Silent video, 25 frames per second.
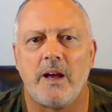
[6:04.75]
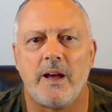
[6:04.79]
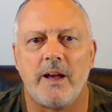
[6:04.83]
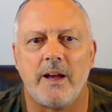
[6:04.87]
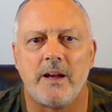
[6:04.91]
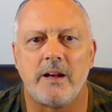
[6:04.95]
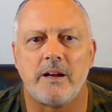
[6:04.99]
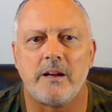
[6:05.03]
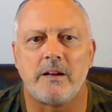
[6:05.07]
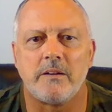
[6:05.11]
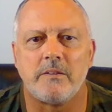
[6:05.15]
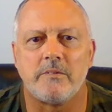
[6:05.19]

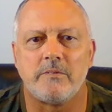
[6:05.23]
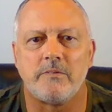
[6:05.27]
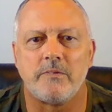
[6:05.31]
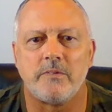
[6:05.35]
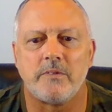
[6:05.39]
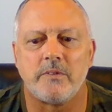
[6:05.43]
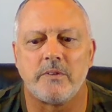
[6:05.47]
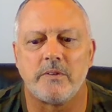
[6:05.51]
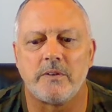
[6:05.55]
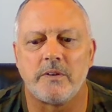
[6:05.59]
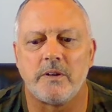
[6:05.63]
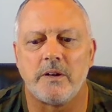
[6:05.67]
have
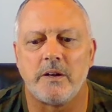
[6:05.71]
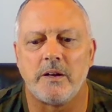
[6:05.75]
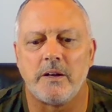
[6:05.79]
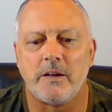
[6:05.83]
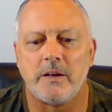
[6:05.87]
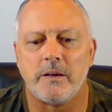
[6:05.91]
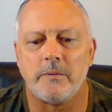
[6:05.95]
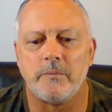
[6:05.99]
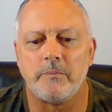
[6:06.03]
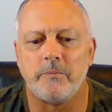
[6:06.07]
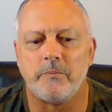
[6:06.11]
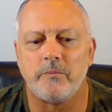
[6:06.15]

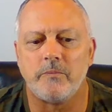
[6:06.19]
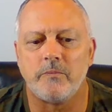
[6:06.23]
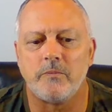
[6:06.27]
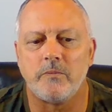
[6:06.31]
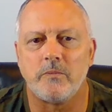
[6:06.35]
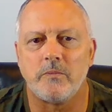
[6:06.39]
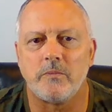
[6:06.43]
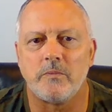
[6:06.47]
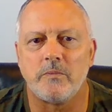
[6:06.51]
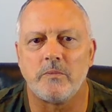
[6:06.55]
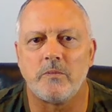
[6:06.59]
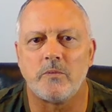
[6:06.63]

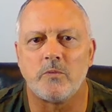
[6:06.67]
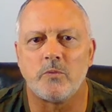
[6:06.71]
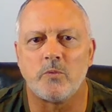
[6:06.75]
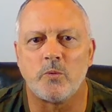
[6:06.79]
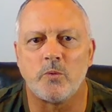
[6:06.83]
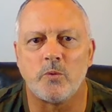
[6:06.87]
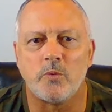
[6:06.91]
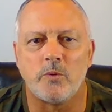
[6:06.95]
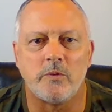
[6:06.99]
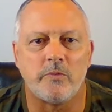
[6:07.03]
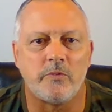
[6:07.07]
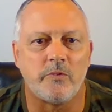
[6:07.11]

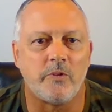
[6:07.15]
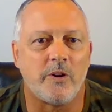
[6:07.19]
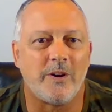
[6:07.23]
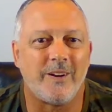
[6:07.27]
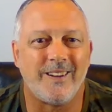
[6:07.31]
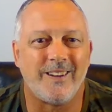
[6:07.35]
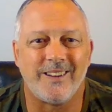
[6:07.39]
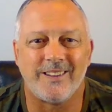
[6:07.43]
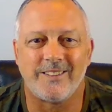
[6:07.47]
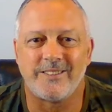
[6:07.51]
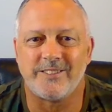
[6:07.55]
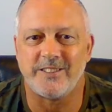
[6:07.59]
rule of
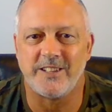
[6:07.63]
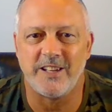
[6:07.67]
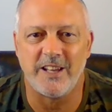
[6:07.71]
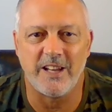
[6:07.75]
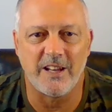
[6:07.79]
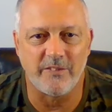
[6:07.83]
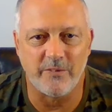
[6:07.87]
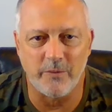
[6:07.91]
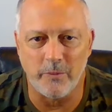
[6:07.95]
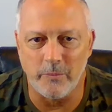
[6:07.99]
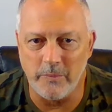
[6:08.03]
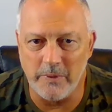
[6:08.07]
law actually
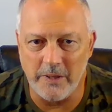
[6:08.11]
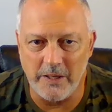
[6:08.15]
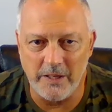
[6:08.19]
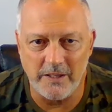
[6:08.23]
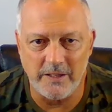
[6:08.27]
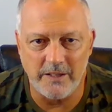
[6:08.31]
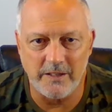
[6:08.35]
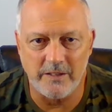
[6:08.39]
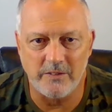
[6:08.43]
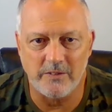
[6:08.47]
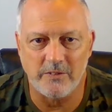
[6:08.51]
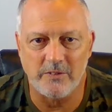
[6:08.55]
have a
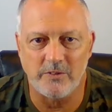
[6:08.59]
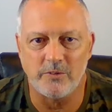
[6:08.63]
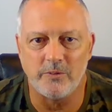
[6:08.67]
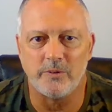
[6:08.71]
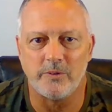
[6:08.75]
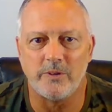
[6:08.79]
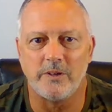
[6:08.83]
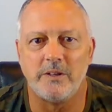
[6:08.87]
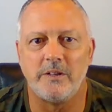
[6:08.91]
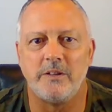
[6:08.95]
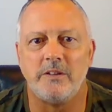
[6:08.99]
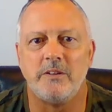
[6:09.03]
meaning to
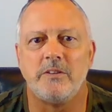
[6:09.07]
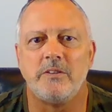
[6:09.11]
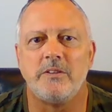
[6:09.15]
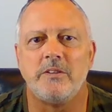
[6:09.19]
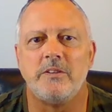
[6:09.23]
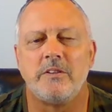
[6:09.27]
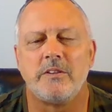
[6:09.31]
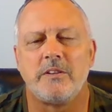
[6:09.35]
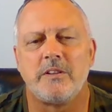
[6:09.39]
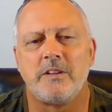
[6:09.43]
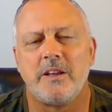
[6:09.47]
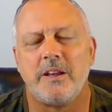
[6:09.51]
it.
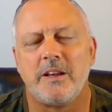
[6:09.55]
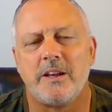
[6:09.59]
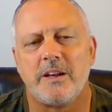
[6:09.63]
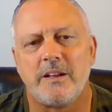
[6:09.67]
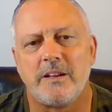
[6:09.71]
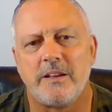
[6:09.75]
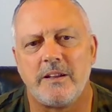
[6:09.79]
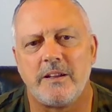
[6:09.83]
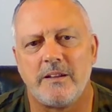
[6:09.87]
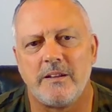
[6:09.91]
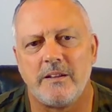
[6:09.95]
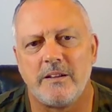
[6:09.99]

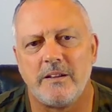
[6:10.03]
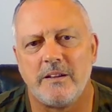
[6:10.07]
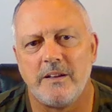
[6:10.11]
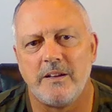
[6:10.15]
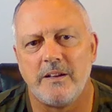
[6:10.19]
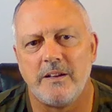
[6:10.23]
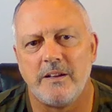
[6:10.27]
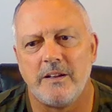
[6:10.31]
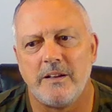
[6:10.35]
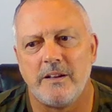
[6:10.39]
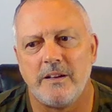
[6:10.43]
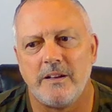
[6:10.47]
You
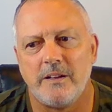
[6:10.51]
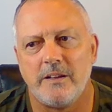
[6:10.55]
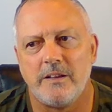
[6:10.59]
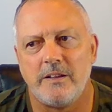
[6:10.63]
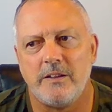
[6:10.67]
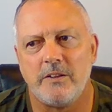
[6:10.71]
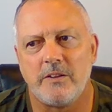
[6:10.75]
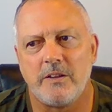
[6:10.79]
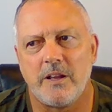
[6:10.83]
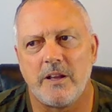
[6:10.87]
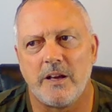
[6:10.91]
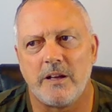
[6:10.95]

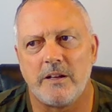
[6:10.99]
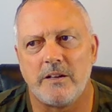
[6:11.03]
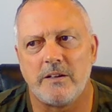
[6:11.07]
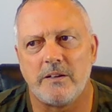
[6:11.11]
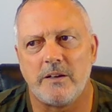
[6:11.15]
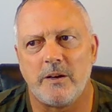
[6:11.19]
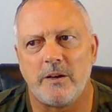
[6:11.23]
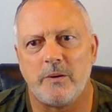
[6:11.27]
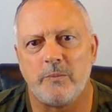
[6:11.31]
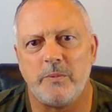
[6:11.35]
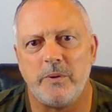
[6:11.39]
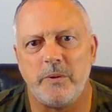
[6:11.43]
can't
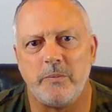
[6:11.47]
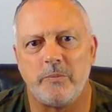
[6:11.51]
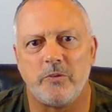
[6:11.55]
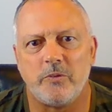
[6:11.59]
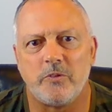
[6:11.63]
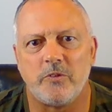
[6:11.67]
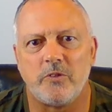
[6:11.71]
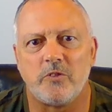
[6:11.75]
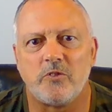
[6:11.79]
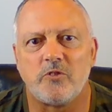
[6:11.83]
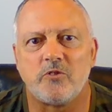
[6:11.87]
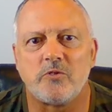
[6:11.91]
allow
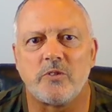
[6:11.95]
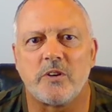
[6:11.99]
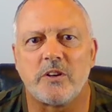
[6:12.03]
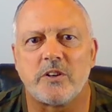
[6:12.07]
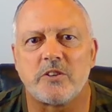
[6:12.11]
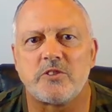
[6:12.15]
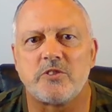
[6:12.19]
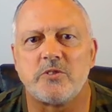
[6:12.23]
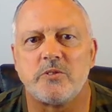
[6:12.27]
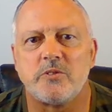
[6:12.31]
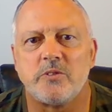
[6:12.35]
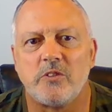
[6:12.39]
people to
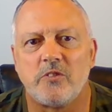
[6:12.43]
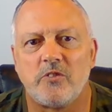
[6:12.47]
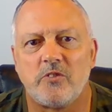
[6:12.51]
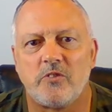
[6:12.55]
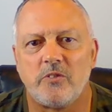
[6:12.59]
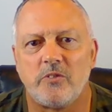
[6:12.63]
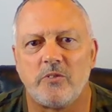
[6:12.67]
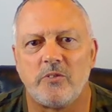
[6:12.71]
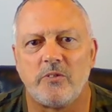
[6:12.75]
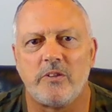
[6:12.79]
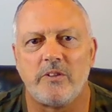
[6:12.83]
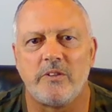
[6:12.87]
structure it
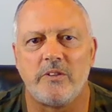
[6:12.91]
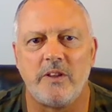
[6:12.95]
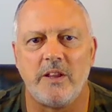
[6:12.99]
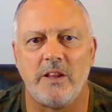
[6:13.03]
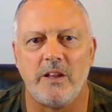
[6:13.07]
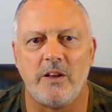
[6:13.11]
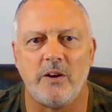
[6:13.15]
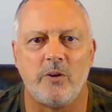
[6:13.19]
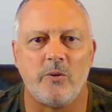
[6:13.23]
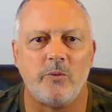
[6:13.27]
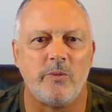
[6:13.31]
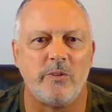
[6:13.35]
so that
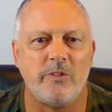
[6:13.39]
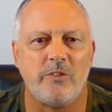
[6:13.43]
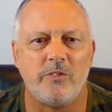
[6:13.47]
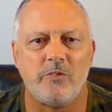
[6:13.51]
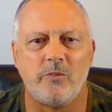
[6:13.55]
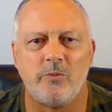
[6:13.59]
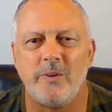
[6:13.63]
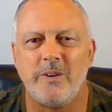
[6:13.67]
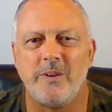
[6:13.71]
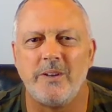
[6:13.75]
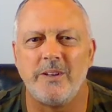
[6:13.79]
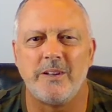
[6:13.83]
they always
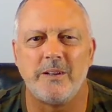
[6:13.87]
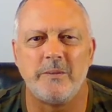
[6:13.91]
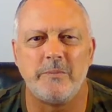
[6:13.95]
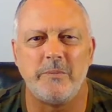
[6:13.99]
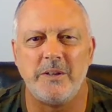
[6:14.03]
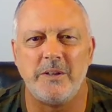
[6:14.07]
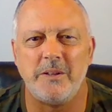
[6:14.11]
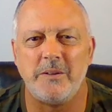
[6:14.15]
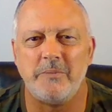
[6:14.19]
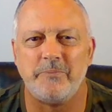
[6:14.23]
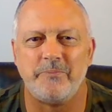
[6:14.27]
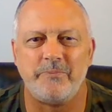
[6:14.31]
win. I
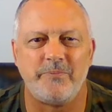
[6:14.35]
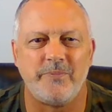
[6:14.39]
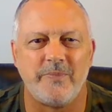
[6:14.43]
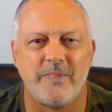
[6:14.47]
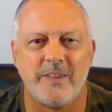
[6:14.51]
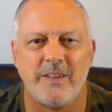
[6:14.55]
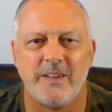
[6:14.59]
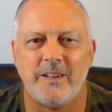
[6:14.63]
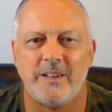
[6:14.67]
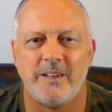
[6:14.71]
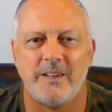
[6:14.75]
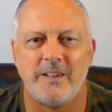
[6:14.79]

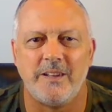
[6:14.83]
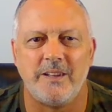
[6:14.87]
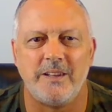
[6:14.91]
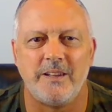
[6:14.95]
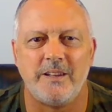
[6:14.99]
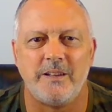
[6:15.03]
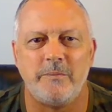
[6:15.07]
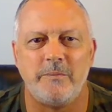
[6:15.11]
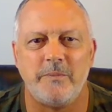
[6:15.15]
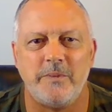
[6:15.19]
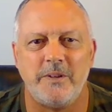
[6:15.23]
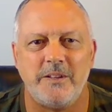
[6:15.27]

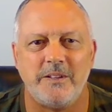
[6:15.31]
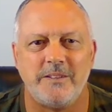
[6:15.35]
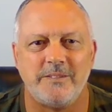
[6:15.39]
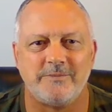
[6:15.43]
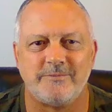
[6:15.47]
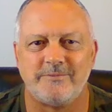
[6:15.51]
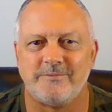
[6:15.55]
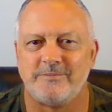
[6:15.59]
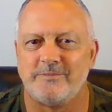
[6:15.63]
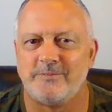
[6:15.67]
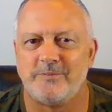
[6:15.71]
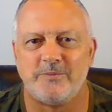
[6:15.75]
mean,
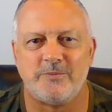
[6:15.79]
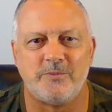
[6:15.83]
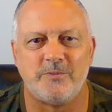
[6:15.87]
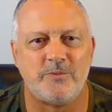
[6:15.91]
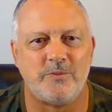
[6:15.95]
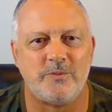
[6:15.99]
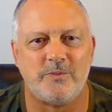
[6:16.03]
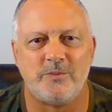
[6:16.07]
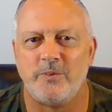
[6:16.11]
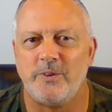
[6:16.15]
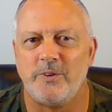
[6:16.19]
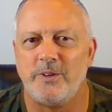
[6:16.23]

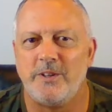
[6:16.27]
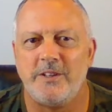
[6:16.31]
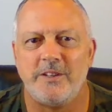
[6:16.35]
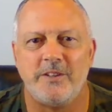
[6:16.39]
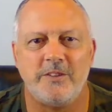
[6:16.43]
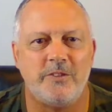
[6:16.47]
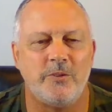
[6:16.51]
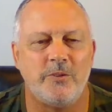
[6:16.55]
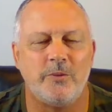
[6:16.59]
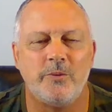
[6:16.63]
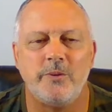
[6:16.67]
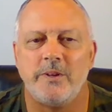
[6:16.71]
what are you
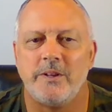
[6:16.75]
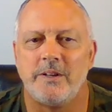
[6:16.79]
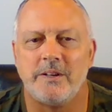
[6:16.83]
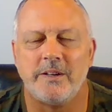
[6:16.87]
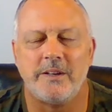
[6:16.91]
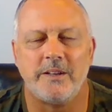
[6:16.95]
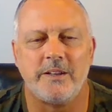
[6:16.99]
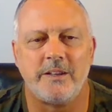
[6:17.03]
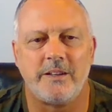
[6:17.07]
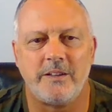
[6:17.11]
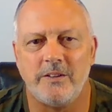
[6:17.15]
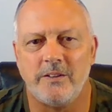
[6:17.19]
doing?
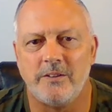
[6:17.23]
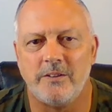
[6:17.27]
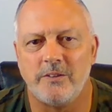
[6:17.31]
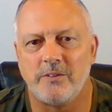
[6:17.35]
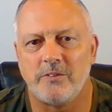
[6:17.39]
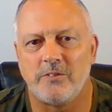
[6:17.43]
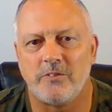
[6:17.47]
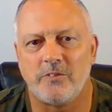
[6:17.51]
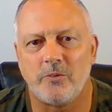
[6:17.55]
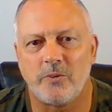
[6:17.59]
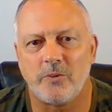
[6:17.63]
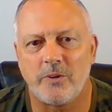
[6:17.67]
Like, you know,
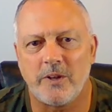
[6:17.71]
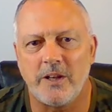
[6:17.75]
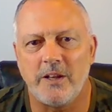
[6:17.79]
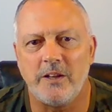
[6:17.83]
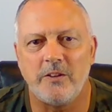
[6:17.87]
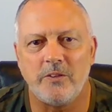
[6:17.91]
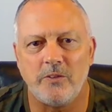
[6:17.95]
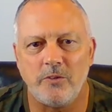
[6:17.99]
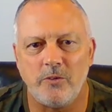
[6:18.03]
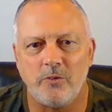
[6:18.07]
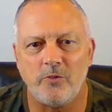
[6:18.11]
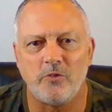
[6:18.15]
it's okay
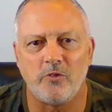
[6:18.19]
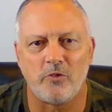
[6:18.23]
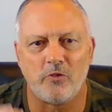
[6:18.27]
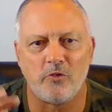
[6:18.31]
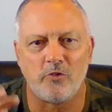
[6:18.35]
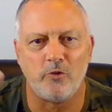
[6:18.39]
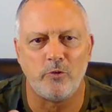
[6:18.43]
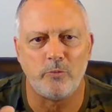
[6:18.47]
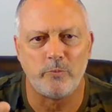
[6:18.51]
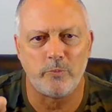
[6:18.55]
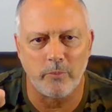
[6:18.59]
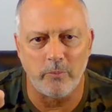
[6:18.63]
to lose a
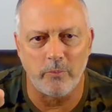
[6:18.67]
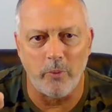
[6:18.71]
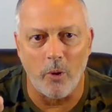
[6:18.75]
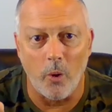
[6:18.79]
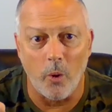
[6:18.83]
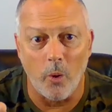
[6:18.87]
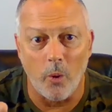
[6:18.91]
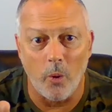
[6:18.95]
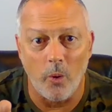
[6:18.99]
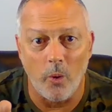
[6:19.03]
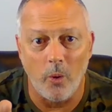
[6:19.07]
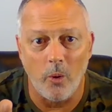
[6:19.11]
Super
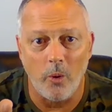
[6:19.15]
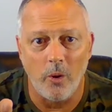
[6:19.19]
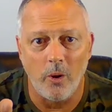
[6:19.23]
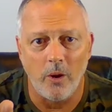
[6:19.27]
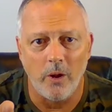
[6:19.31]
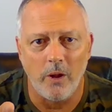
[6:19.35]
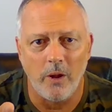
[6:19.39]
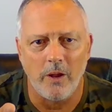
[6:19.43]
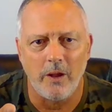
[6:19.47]
Bowl